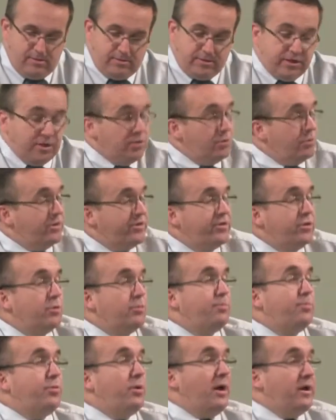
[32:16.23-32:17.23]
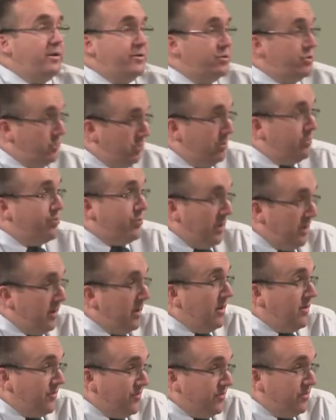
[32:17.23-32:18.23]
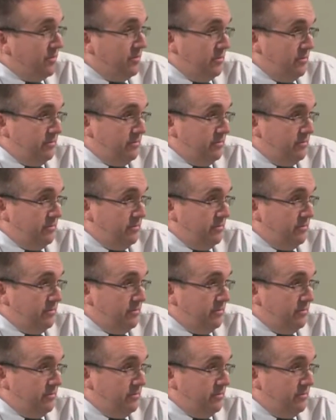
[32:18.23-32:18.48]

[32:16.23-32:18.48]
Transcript: Deal with your pride. You know what pride is?